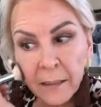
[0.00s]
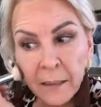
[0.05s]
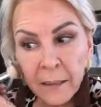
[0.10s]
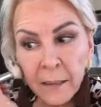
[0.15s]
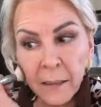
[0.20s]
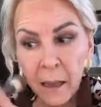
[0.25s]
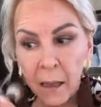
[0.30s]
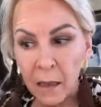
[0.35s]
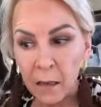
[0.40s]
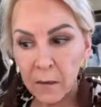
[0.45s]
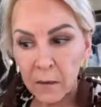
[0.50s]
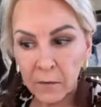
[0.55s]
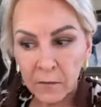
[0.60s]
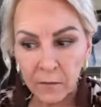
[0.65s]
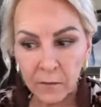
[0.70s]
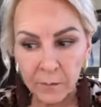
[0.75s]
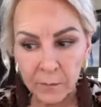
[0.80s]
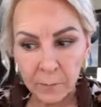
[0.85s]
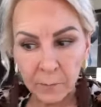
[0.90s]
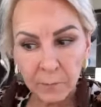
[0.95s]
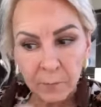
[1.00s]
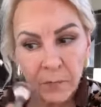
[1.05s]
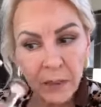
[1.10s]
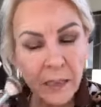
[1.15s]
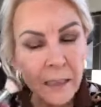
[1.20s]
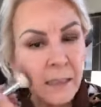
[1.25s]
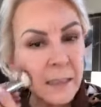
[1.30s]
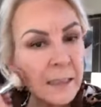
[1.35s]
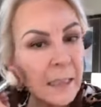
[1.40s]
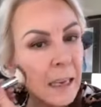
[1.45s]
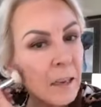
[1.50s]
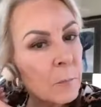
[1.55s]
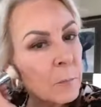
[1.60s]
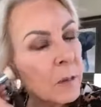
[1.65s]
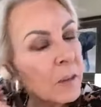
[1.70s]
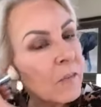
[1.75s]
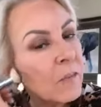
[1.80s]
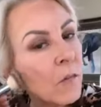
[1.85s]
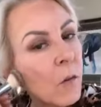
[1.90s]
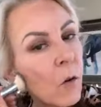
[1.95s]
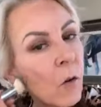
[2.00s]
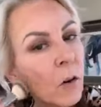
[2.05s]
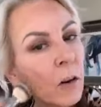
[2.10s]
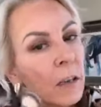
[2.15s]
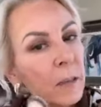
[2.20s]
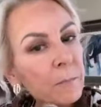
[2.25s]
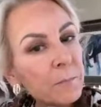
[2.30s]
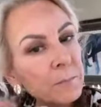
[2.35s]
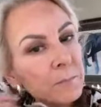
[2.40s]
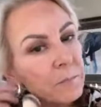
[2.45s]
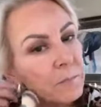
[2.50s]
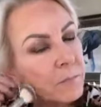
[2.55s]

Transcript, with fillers: love is that before